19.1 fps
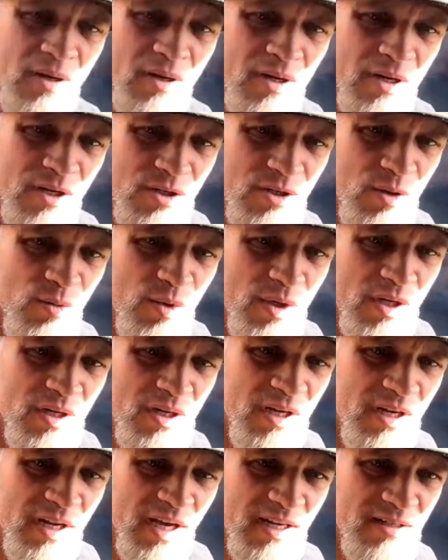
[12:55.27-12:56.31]
It should be
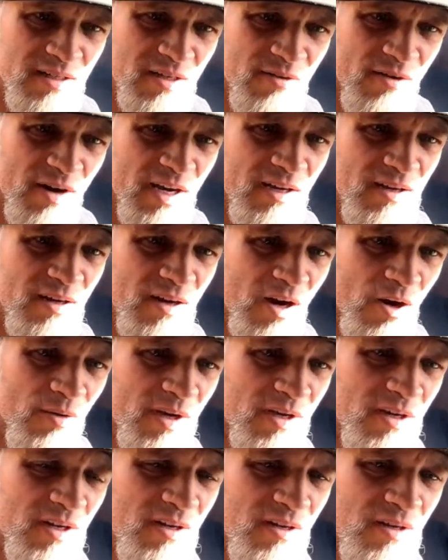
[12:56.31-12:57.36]
connected, right? Are we
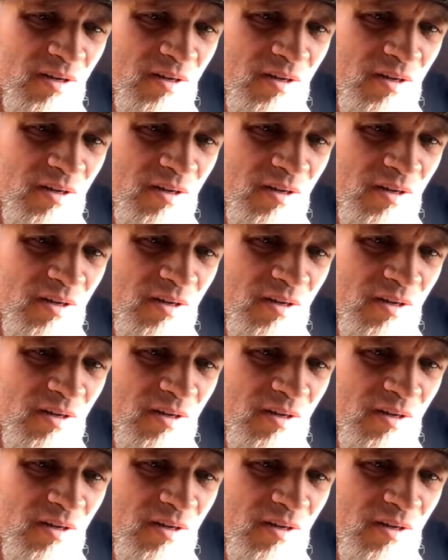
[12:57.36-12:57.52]
good?